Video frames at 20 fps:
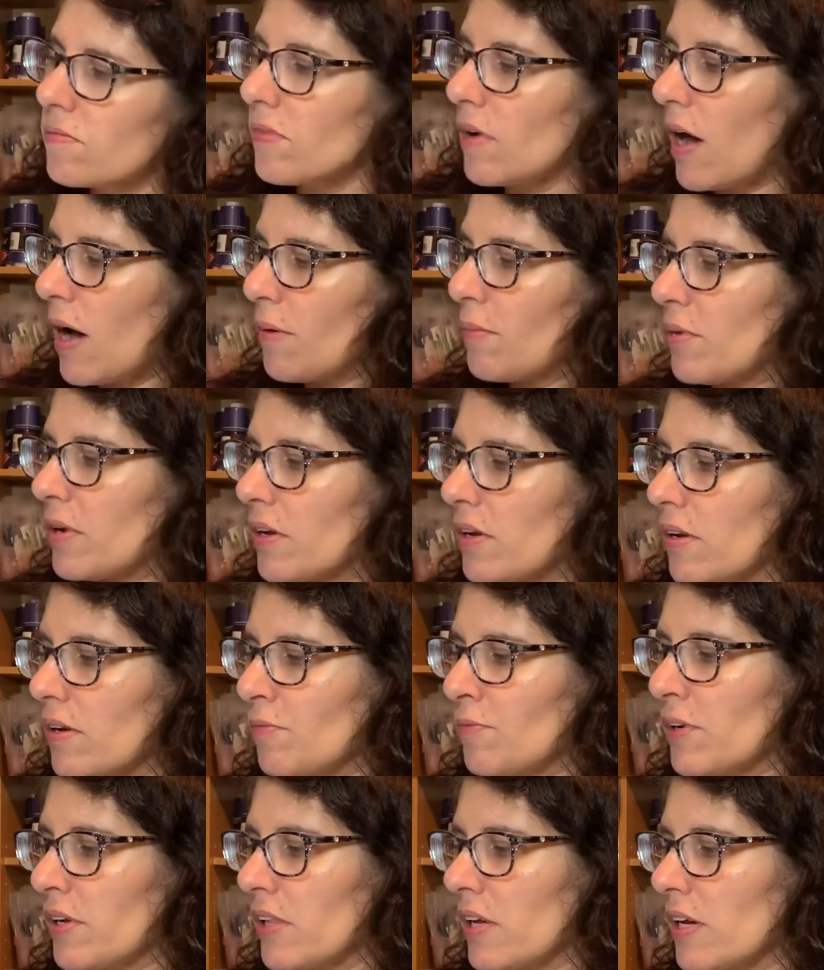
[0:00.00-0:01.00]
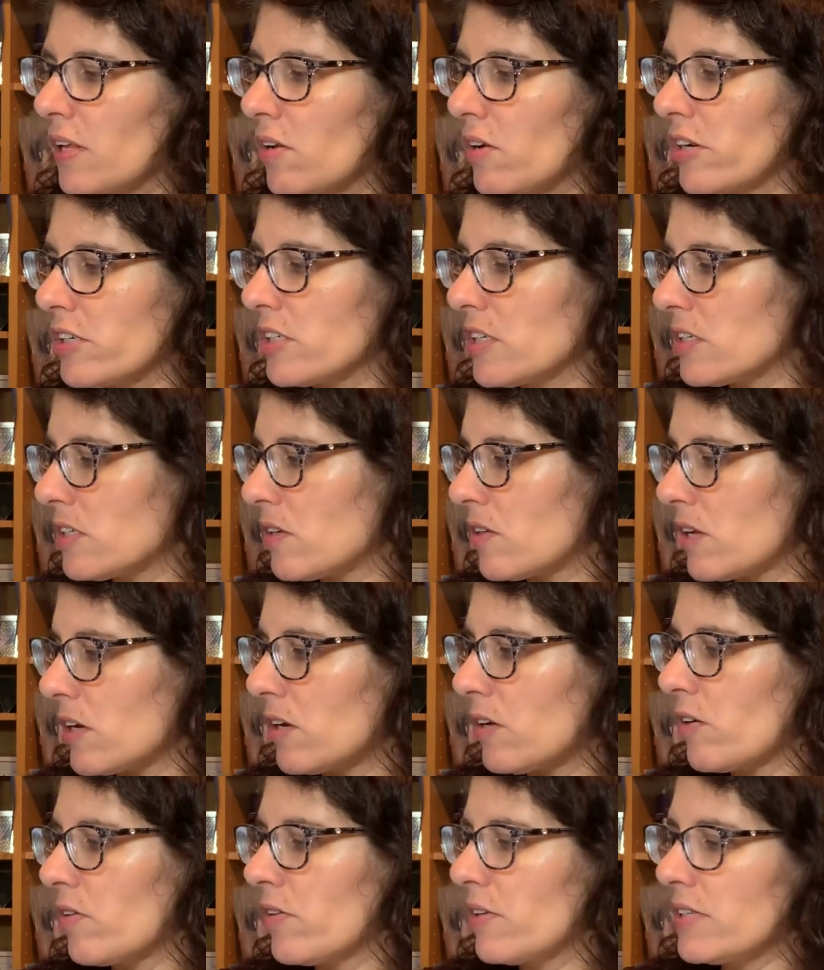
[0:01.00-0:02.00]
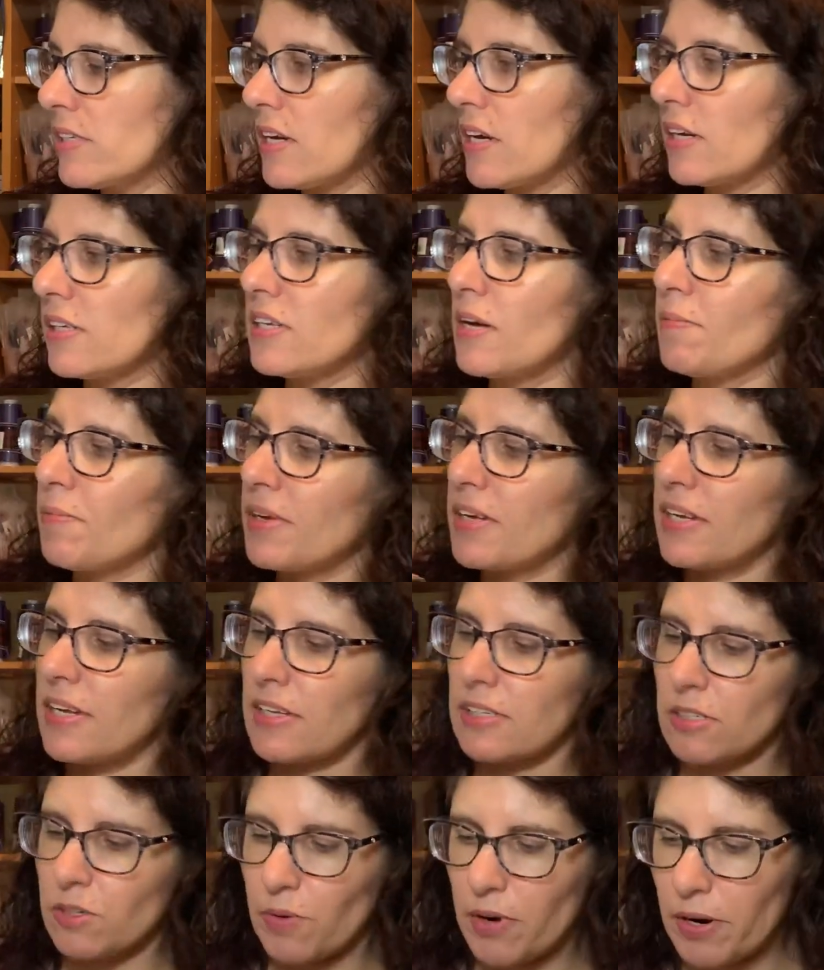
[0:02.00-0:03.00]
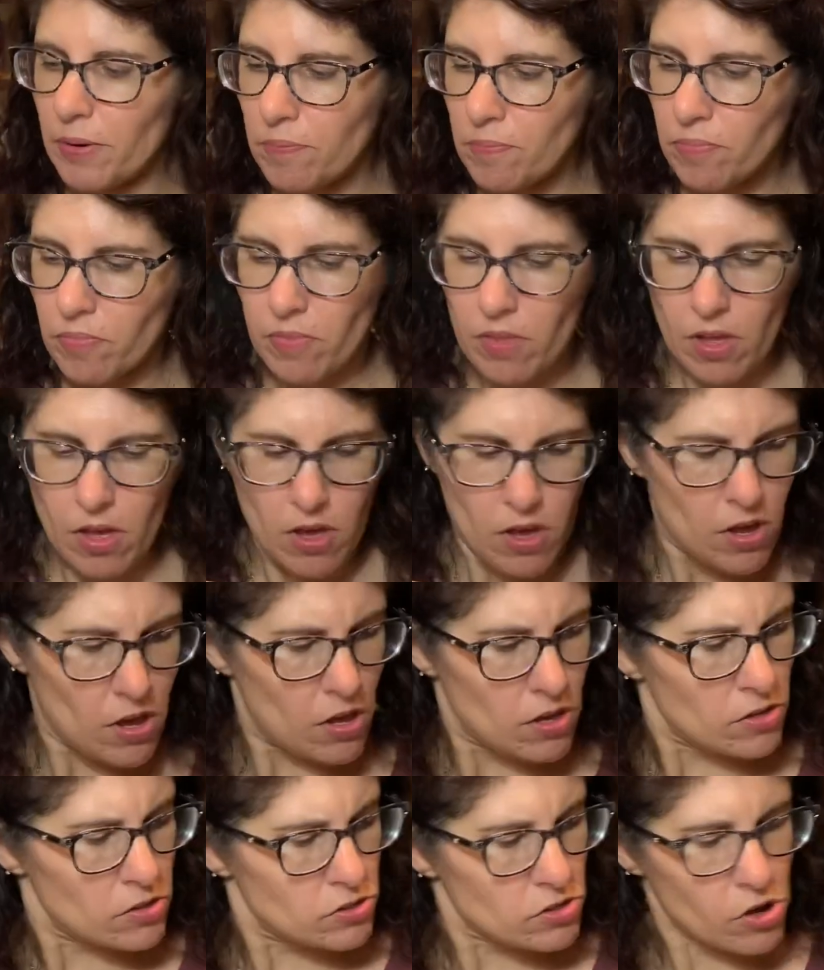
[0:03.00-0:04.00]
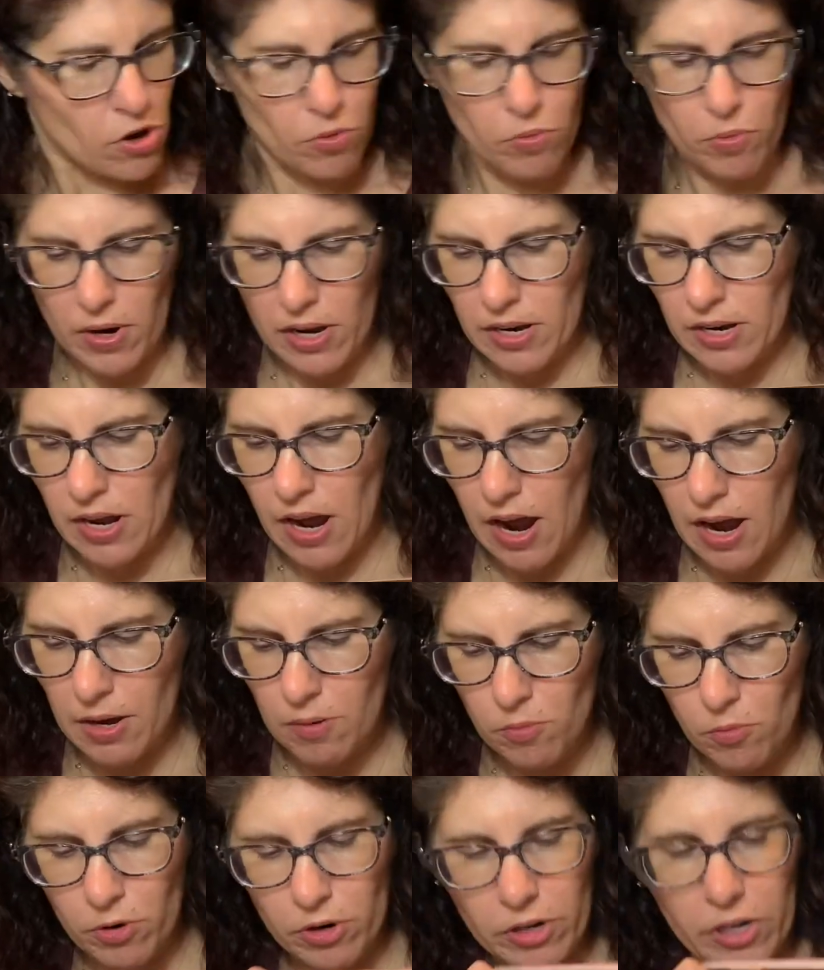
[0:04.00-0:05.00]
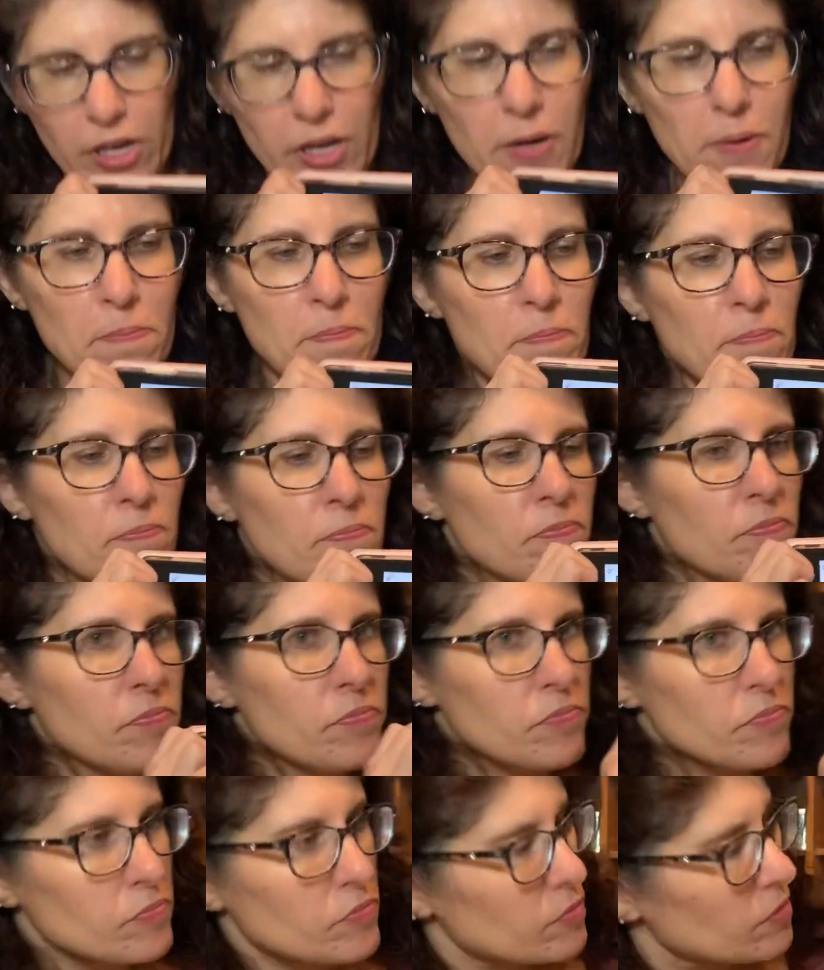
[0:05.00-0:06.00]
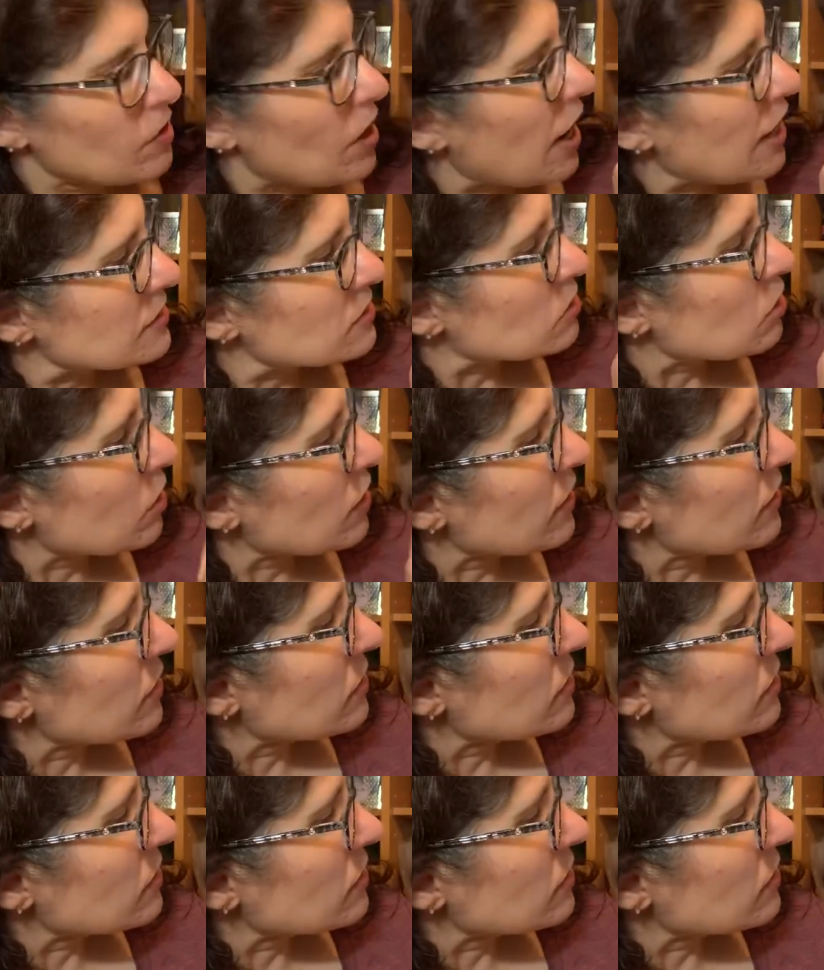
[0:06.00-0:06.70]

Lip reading: I'm going to really enlarge it so that you're only seeing a 10 by 10 square. So when I'm working, I start in the